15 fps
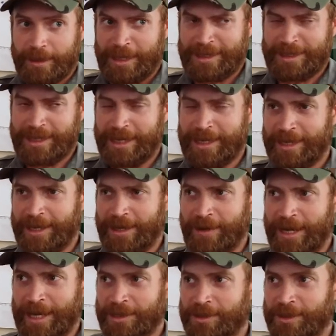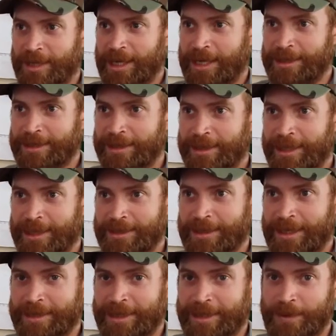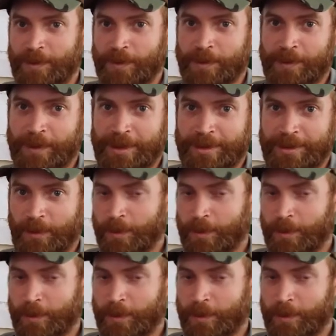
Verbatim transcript: They say they are as related as identical twins.